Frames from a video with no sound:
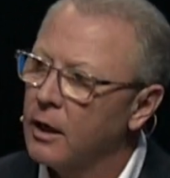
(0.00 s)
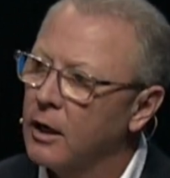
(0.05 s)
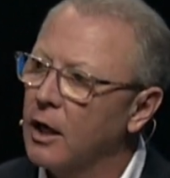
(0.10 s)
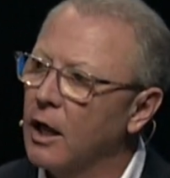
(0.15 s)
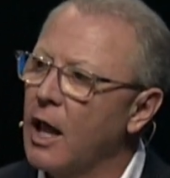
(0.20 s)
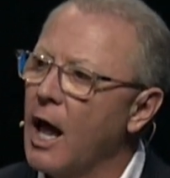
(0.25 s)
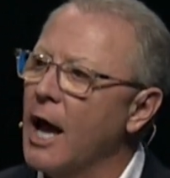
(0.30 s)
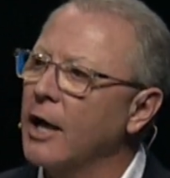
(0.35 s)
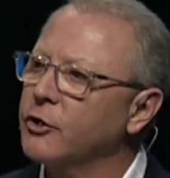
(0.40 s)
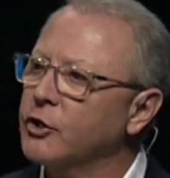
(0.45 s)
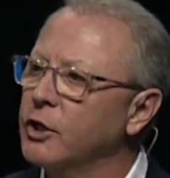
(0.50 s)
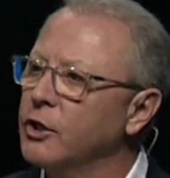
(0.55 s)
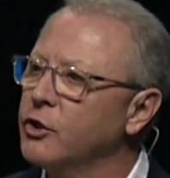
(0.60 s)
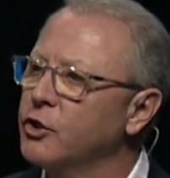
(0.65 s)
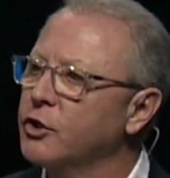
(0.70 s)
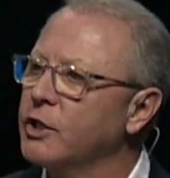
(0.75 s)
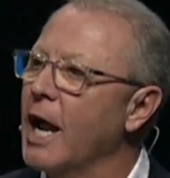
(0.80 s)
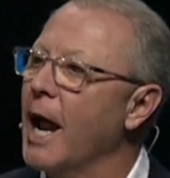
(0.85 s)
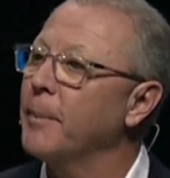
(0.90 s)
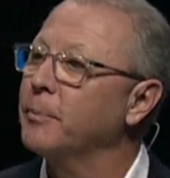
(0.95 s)

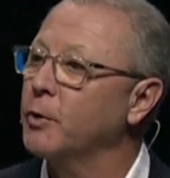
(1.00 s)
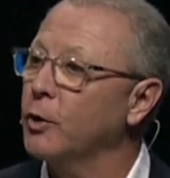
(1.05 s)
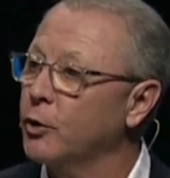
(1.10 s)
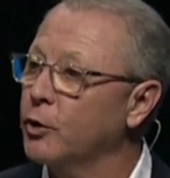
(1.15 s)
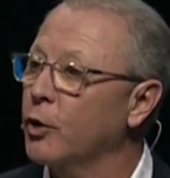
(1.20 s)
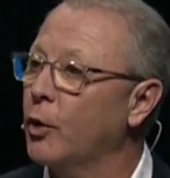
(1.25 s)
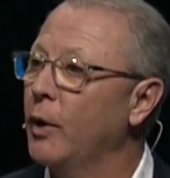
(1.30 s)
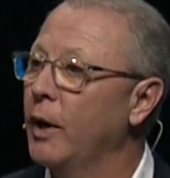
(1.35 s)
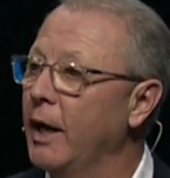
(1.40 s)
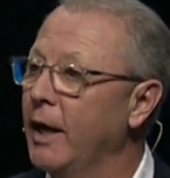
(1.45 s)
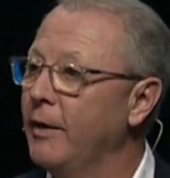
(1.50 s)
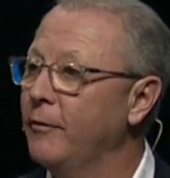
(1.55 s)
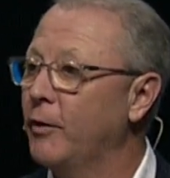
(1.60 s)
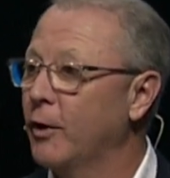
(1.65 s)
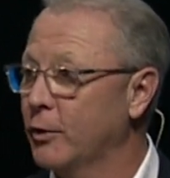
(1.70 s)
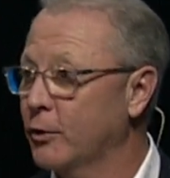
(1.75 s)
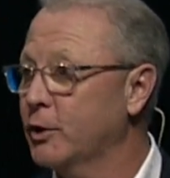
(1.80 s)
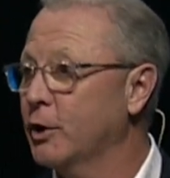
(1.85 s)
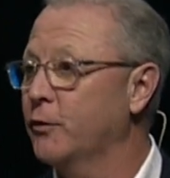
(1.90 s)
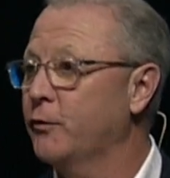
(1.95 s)
Colossians chapter 3,
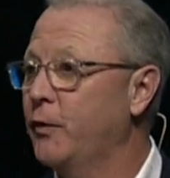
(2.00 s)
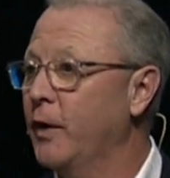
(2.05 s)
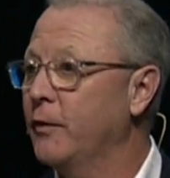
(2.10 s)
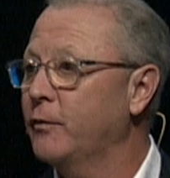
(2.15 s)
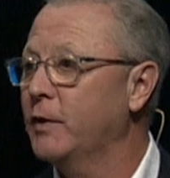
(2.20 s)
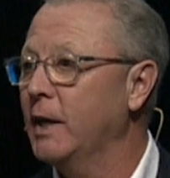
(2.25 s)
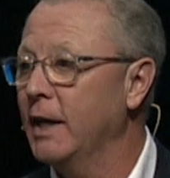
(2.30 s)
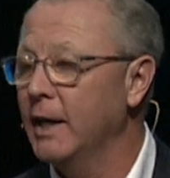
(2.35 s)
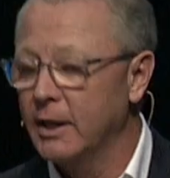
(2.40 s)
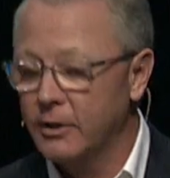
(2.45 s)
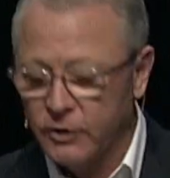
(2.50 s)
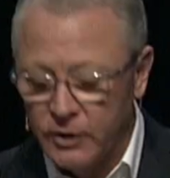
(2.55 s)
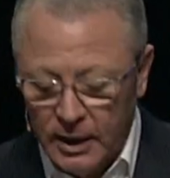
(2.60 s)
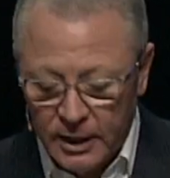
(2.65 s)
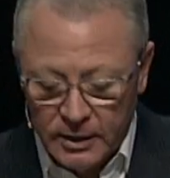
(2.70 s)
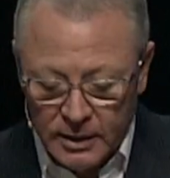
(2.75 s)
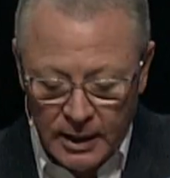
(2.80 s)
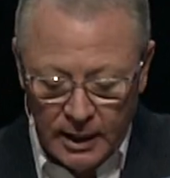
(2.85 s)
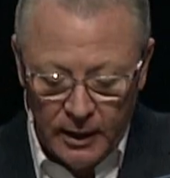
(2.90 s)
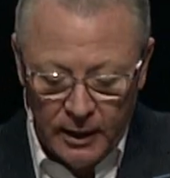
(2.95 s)
verses 15 and
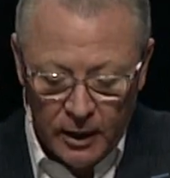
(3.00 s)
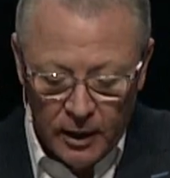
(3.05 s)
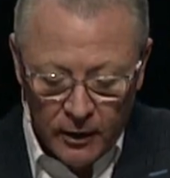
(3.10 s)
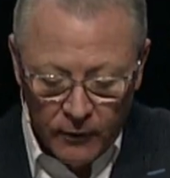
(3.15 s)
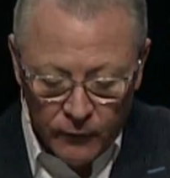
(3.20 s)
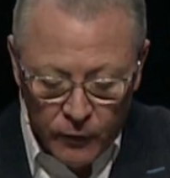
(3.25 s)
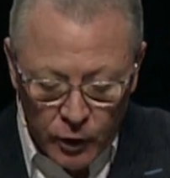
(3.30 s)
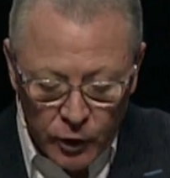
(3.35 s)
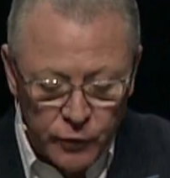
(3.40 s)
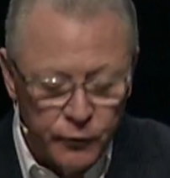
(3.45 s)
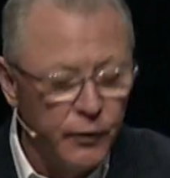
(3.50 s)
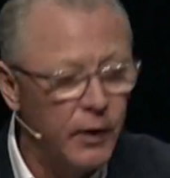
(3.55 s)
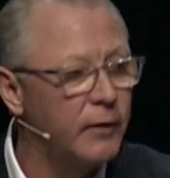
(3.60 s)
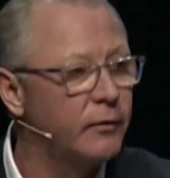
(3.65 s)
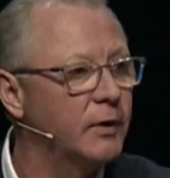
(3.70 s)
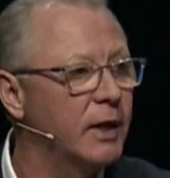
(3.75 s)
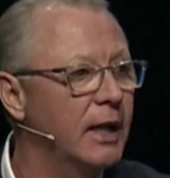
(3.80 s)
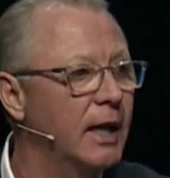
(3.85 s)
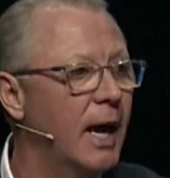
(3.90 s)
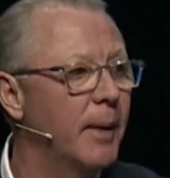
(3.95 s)
16. Verse
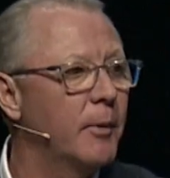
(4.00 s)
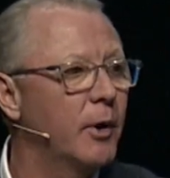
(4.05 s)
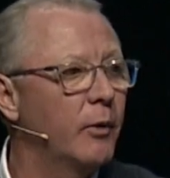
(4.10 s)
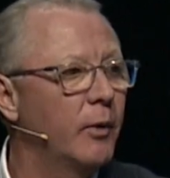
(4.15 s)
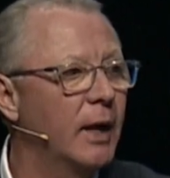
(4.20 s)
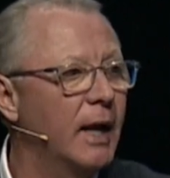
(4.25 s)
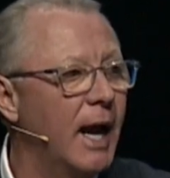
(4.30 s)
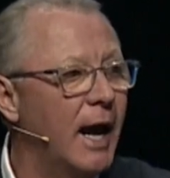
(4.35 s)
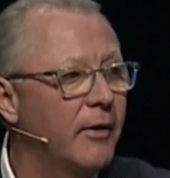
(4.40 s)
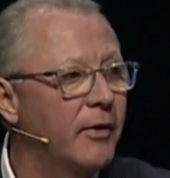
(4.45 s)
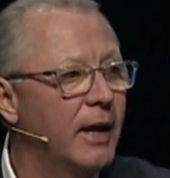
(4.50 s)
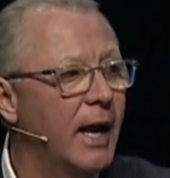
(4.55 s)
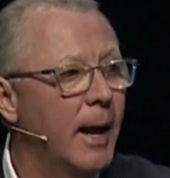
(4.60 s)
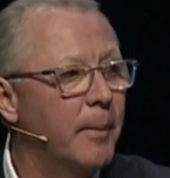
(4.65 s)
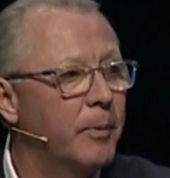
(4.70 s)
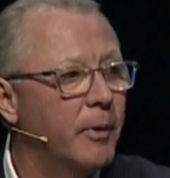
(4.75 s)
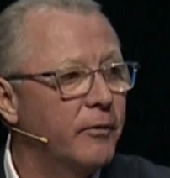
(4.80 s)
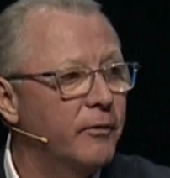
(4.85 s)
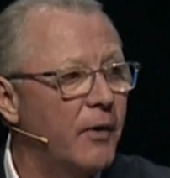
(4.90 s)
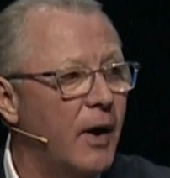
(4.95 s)
15, I'm going to read out of the
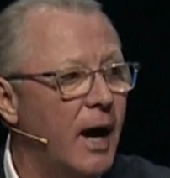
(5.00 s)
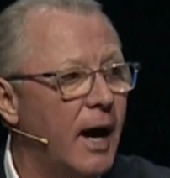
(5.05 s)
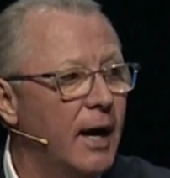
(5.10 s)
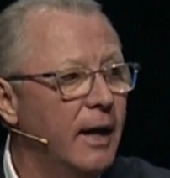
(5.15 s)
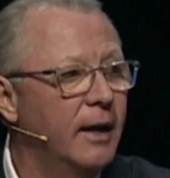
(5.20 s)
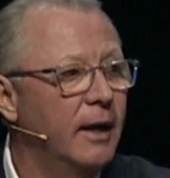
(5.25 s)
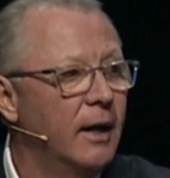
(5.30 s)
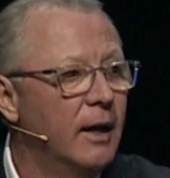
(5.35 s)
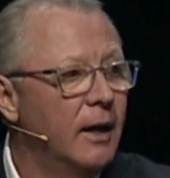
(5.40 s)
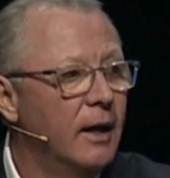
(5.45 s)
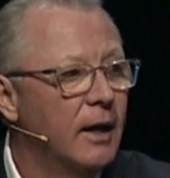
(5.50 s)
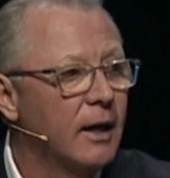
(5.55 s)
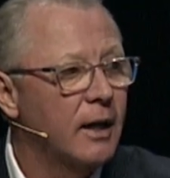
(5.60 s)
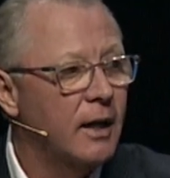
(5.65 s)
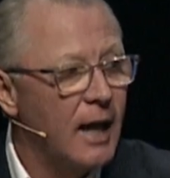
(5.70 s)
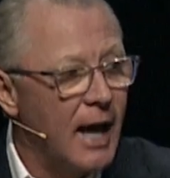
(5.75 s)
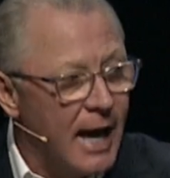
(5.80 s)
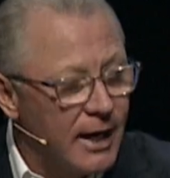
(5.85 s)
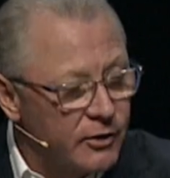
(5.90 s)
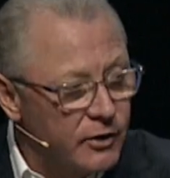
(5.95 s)
Amplified
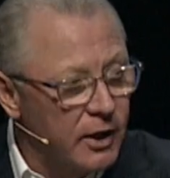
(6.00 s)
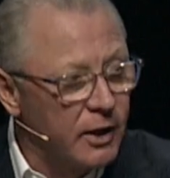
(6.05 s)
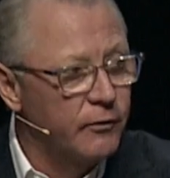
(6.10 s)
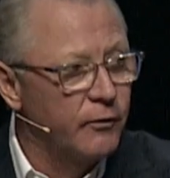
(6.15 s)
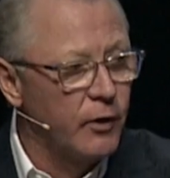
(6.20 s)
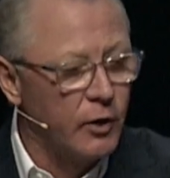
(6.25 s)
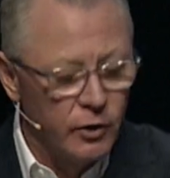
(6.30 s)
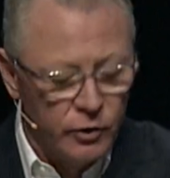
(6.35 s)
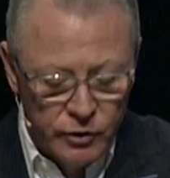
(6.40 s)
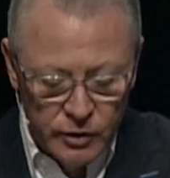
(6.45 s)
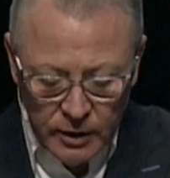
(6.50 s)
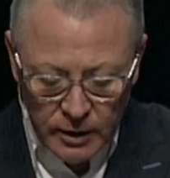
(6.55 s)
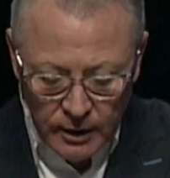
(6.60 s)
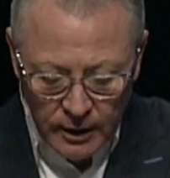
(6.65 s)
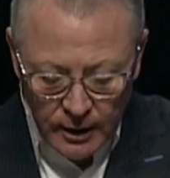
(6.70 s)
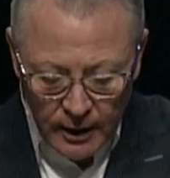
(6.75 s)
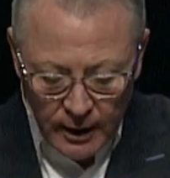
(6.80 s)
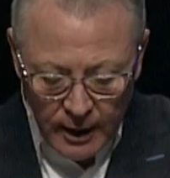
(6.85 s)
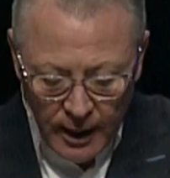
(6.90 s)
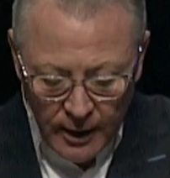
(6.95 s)
Classic Version.
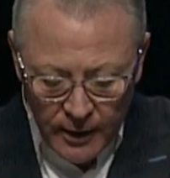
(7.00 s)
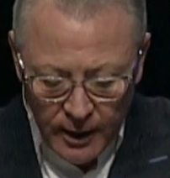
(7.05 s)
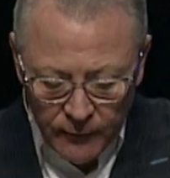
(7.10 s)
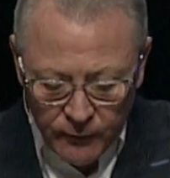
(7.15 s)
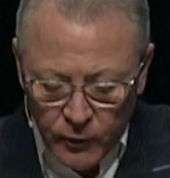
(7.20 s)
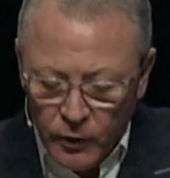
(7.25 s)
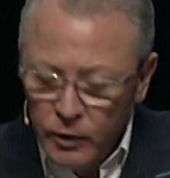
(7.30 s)
And then